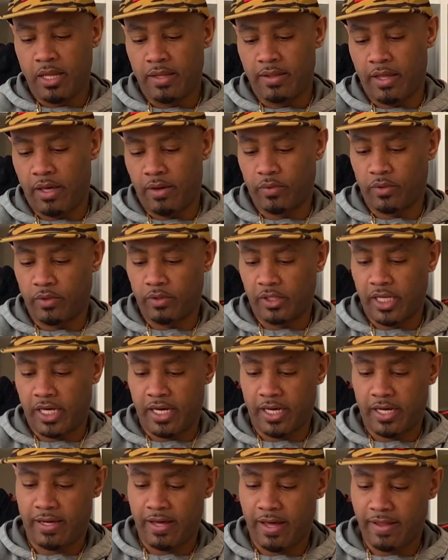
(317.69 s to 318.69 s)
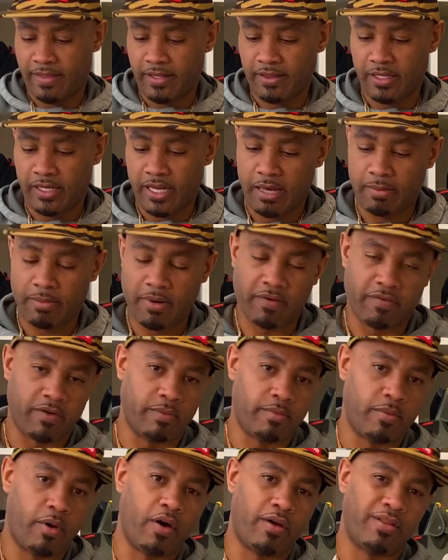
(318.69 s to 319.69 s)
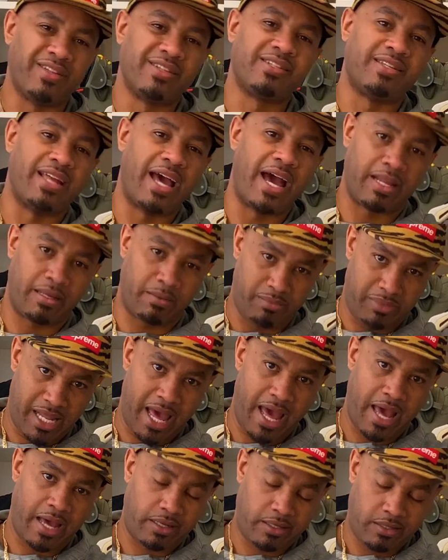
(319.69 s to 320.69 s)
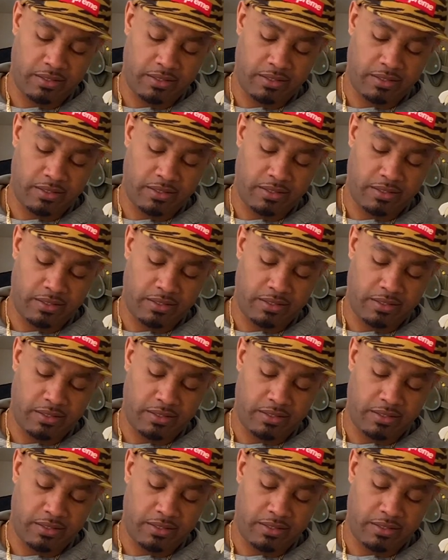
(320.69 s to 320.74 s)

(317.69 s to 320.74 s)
They will, I think the name of them are the Static Black.